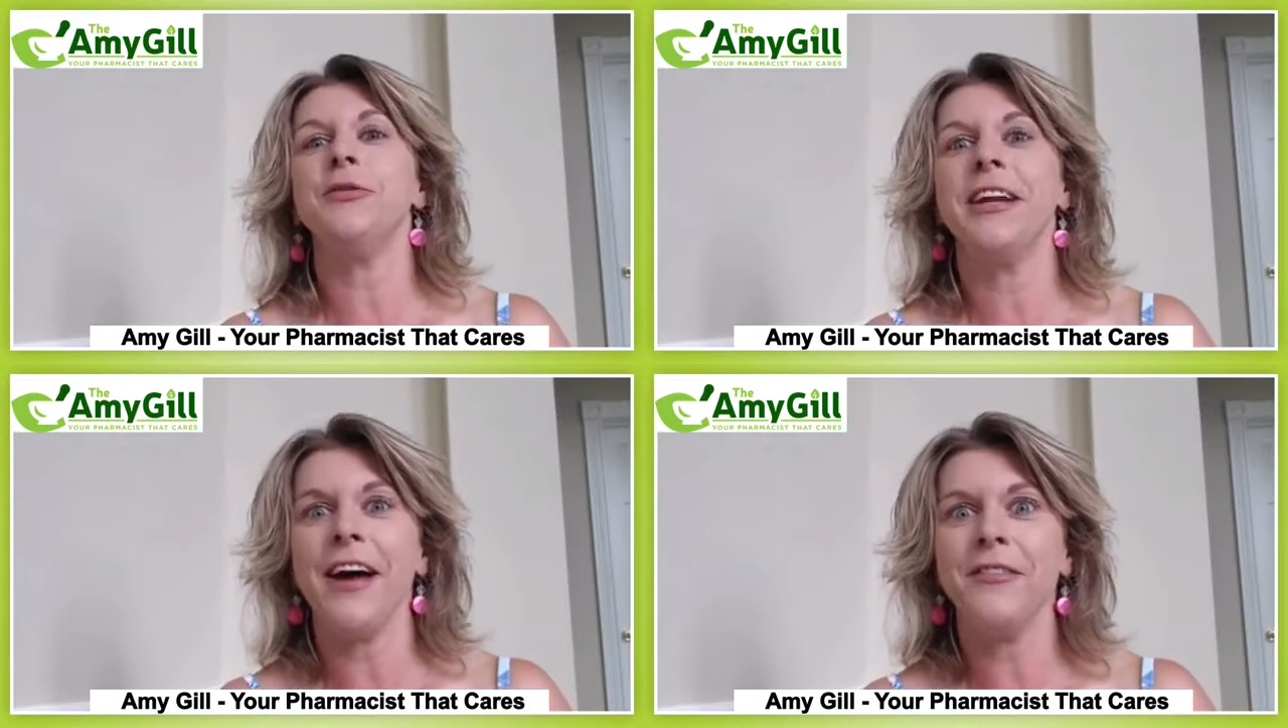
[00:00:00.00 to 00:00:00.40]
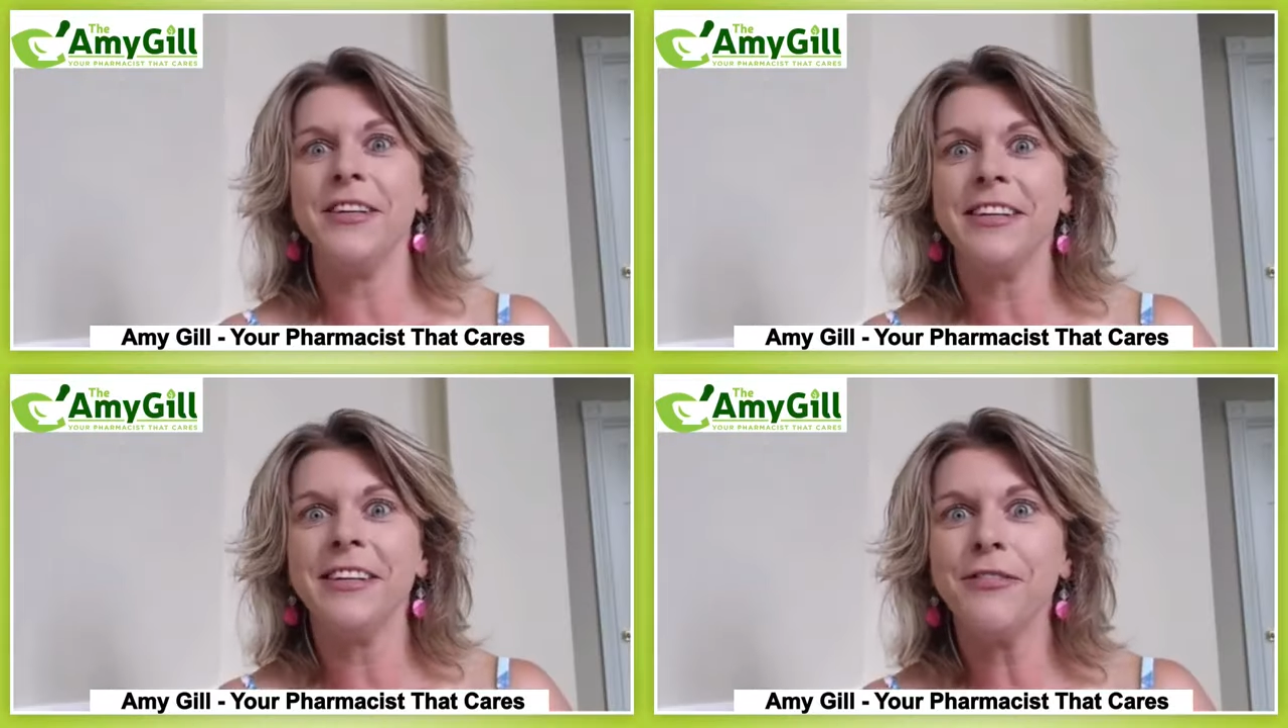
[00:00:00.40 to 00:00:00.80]
can have
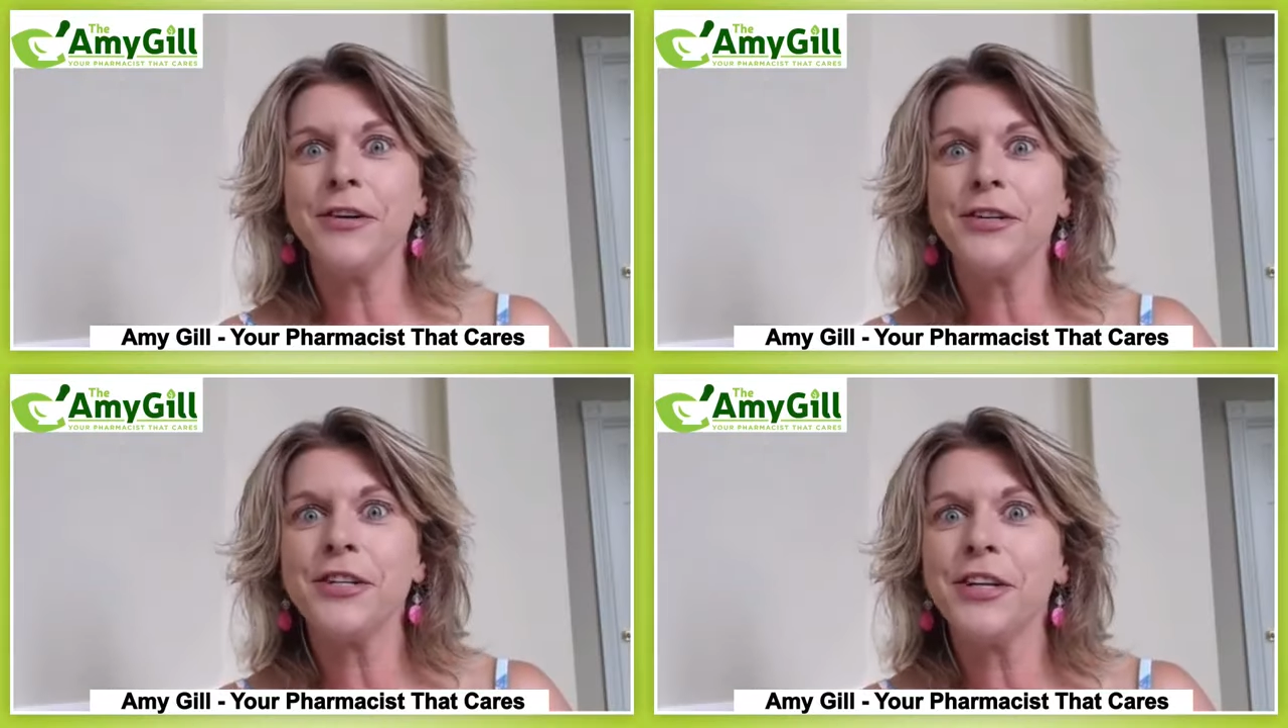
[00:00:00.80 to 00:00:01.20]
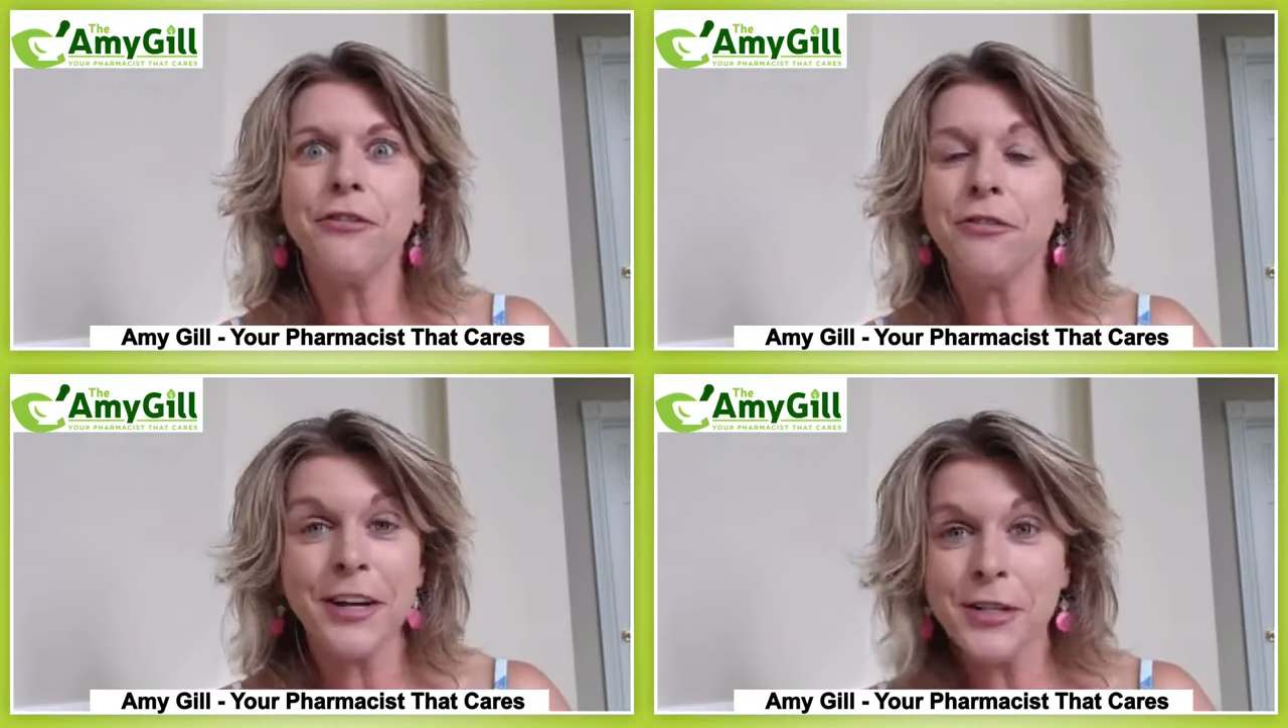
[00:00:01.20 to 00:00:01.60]
it delivered to your
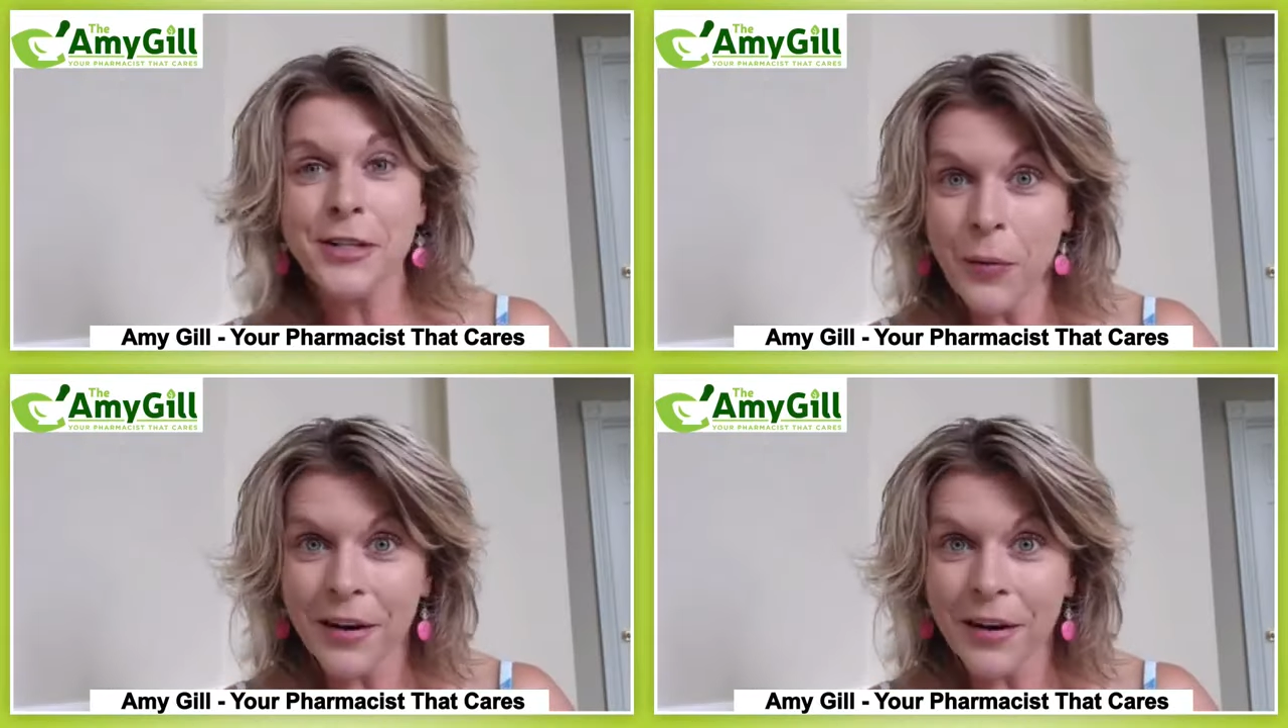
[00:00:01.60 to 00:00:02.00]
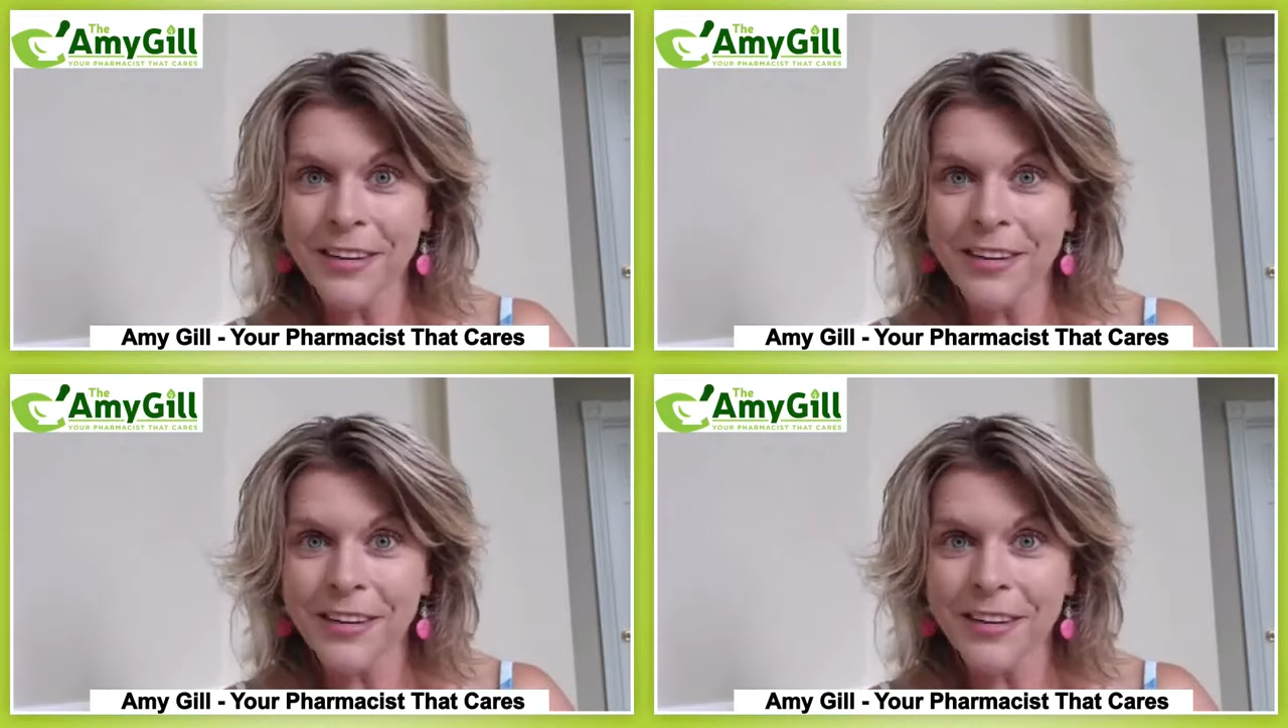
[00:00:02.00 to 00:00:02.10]
front door.